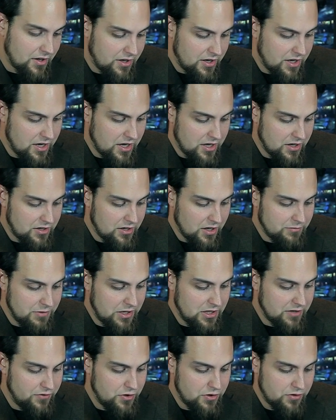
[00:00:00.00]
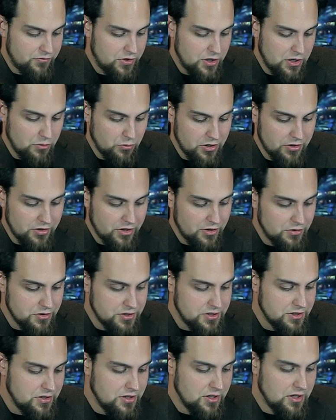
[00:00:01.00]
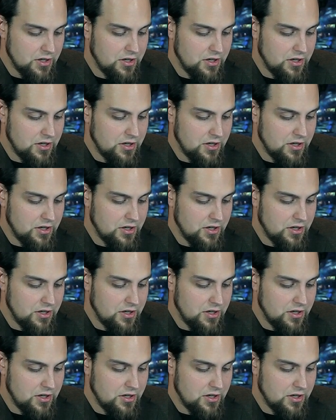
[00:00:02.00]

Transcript: And I mean, if you get one of those,